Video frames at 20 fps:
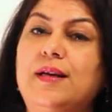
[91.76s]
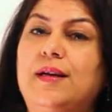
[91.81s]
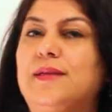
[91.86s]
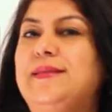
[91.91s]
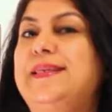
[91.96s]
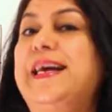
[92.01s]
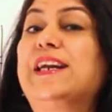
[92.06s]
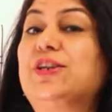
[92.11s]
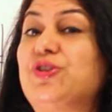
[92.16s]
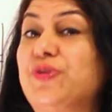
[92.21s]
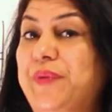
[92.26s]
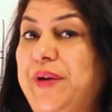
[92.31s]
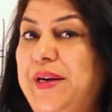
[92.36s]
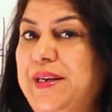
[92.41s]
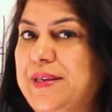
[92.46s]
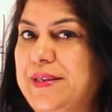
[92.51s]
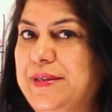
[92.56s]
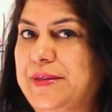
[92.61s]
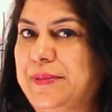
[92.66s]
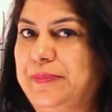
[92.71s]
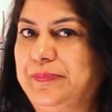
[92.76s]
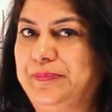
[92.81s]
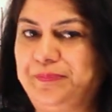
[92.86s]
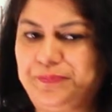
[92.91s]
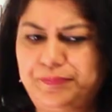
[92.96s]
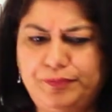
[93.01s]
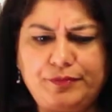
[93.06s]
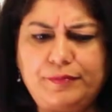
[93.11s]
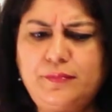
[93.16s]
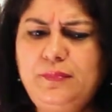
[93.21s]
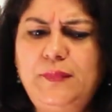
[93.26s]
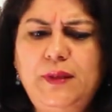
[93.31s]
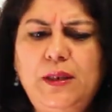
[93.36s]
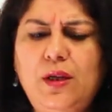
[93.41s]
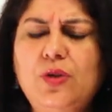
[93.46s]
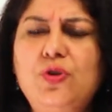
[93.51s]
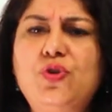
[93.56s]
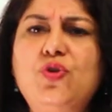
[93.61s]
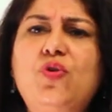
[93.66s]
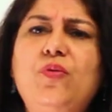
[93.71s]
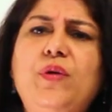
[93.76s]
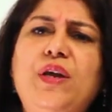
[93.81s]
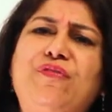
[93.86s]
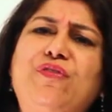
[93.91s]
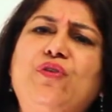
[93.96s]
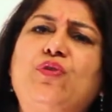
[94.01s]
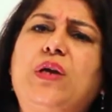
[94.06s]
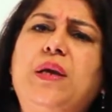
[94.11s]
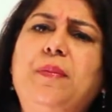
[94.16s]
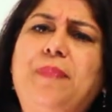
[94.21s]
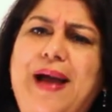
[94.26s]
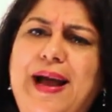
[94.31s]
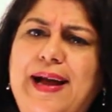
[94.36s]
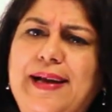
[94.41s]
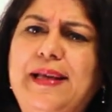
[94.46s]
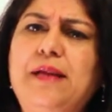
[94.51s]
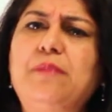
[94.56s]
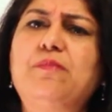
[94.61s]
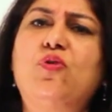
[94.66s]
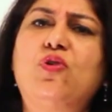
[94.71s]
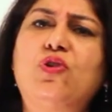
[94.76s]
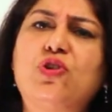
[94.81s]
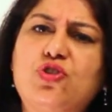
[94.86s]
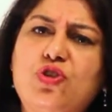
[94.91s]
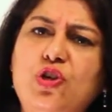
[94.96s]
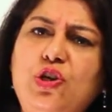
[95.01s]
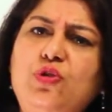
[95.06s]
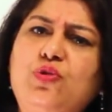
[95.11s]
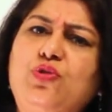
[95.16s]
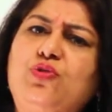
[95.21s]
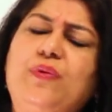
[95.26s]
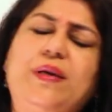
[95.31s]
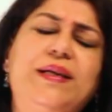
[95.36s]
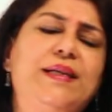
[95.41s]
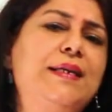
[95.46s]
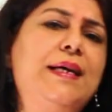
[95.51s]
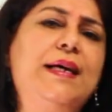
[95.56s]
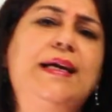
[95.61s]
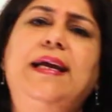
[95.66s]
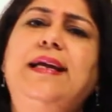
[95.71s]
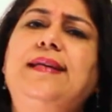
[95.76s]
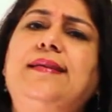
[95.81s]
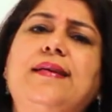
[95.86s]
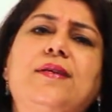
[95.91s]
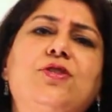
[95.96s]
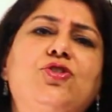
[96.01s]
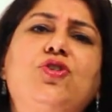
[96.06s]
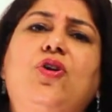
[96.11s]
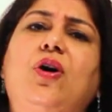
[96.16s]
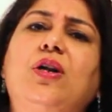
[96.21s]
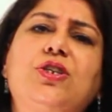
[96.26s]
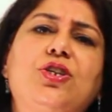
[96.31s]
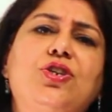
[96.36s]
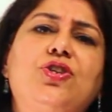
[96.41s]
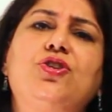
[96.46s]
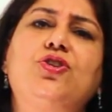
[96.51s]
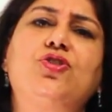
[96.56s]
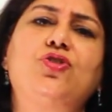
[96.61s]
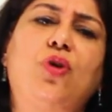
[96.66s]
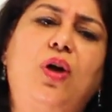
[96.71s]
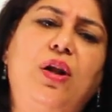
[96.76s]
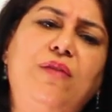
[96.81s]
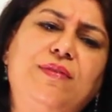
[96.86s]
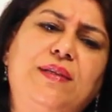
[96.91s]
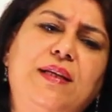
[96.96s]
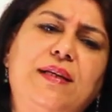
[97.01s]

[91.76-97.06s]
saturated. No, if you keep adding more solute to it, it does not dissolve.